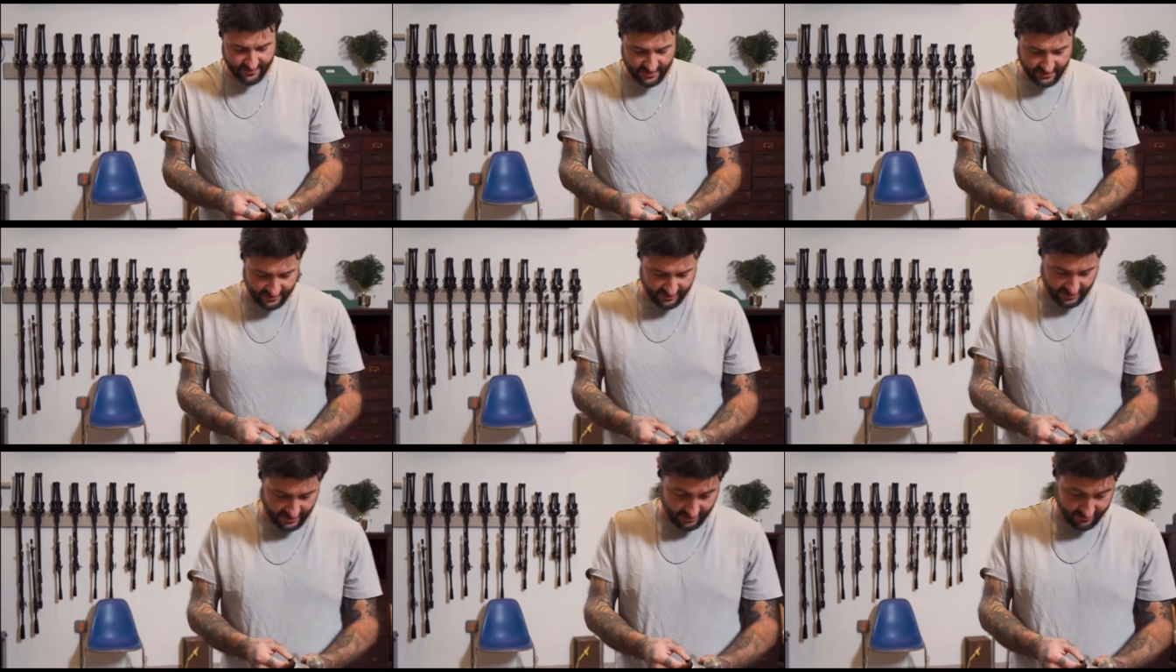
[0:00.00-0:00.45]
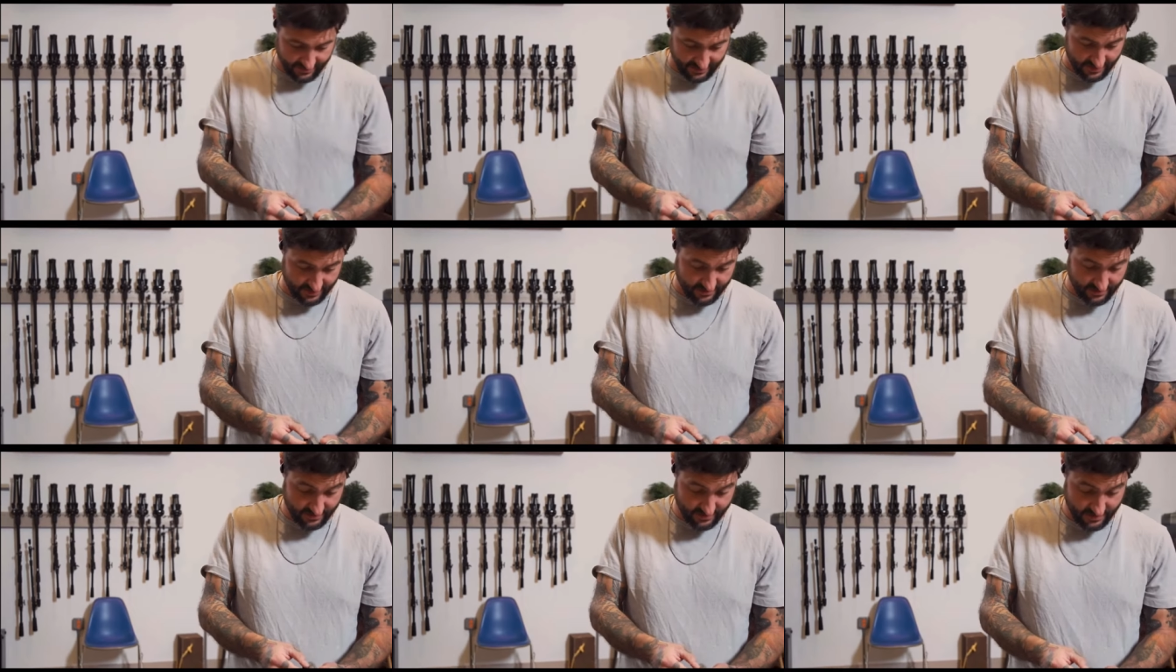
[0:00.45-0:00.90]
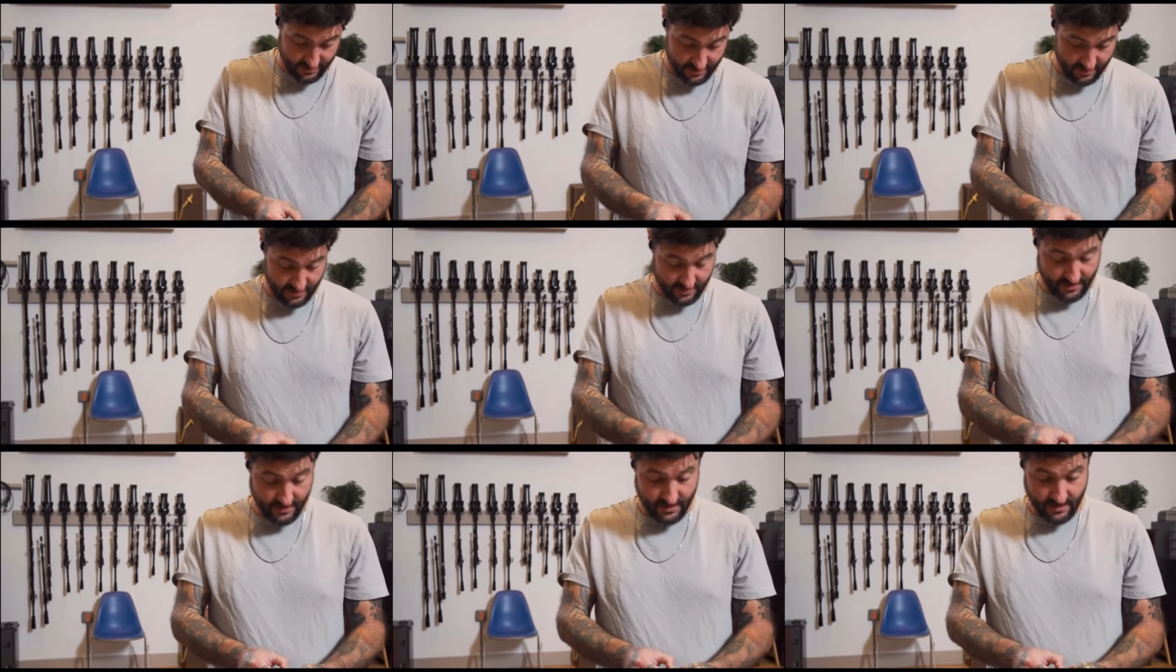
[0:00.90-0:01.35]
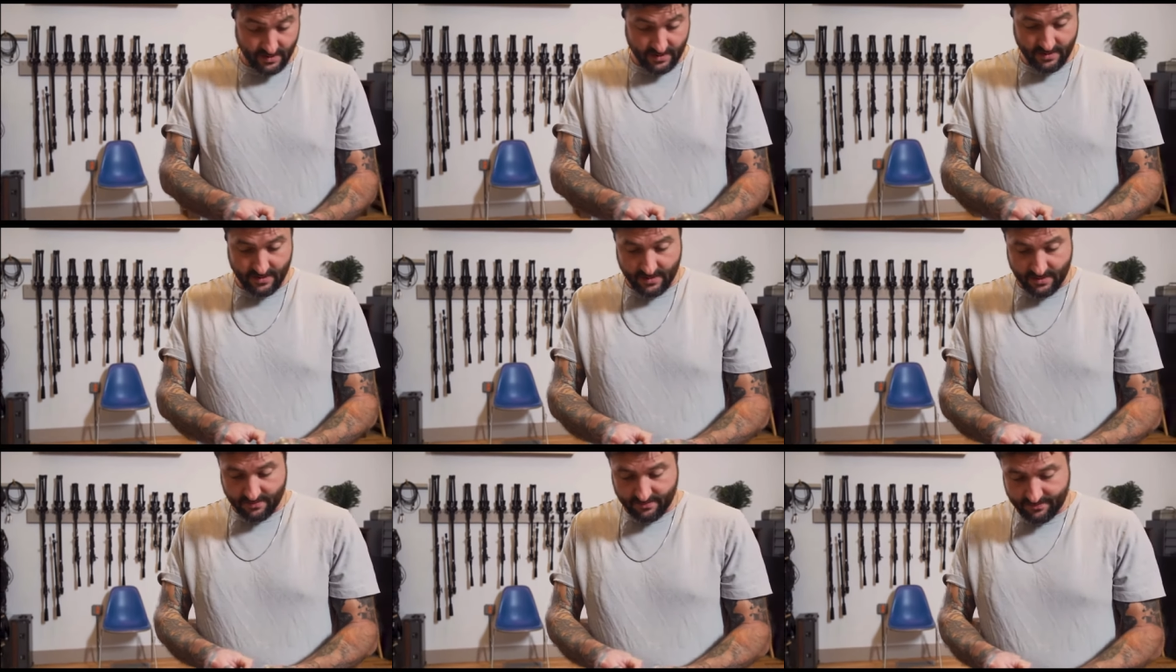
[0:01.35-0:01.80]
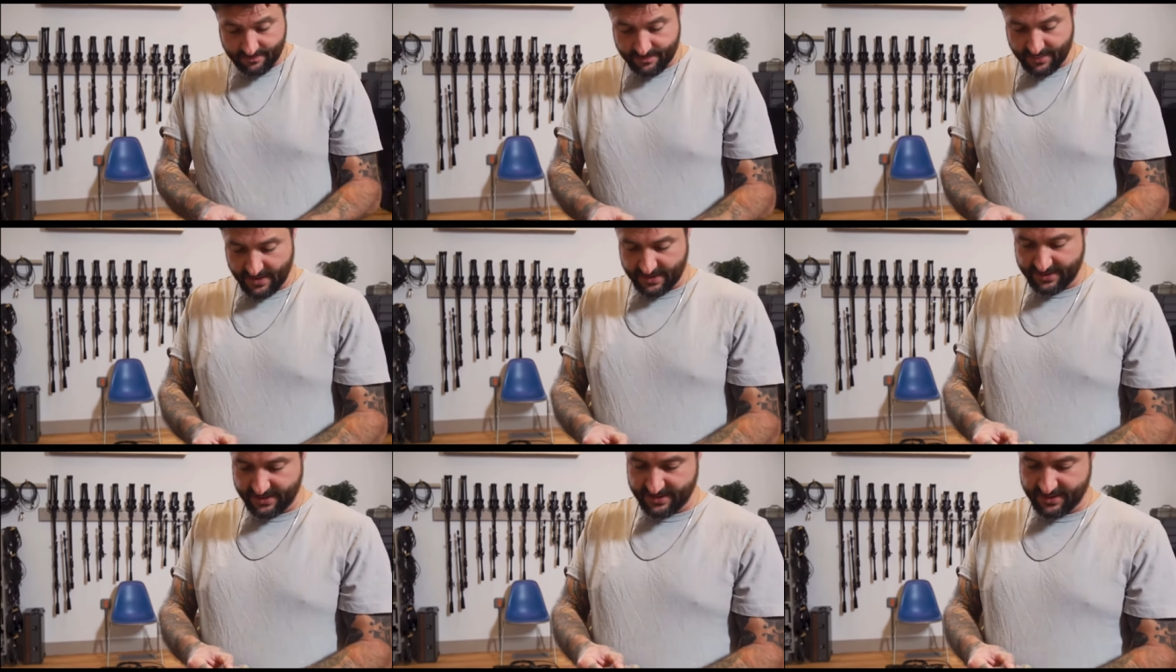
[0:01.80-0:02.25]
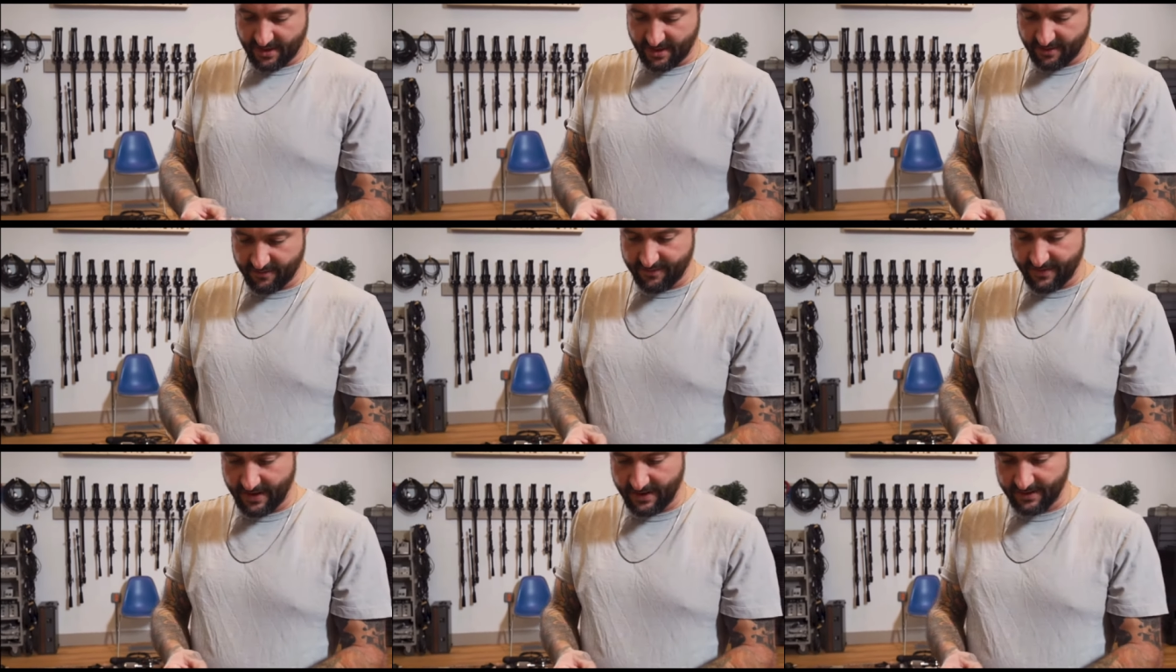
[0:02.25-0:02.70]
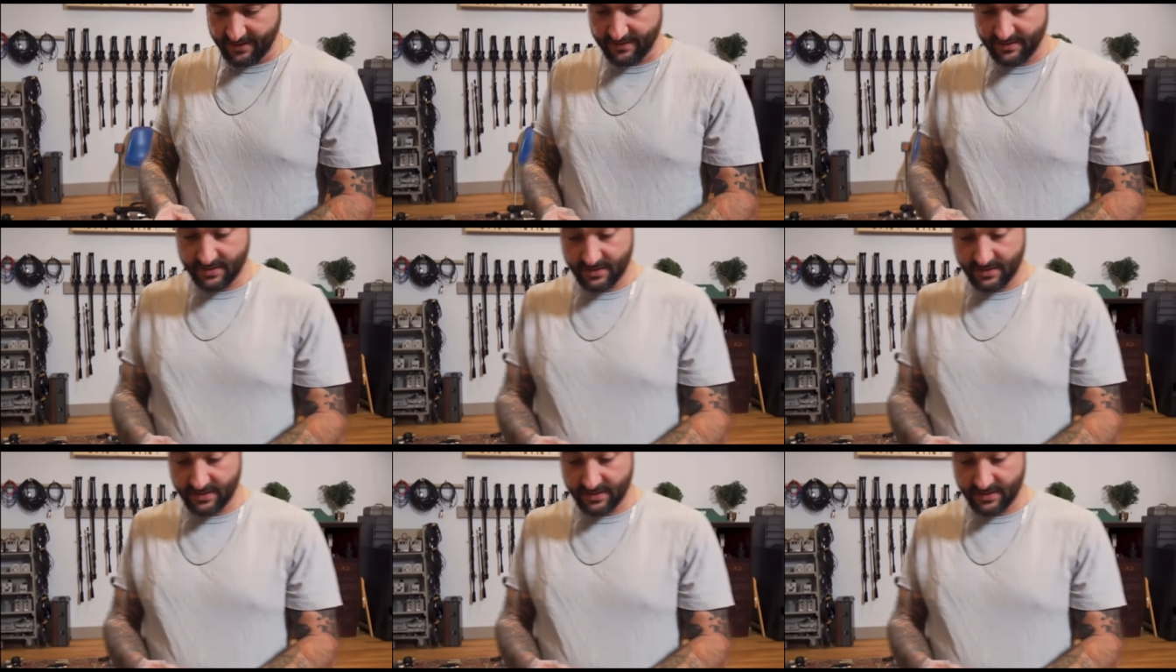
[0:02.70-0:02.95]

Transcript: Fuck that, man. Plus, it's hard to find these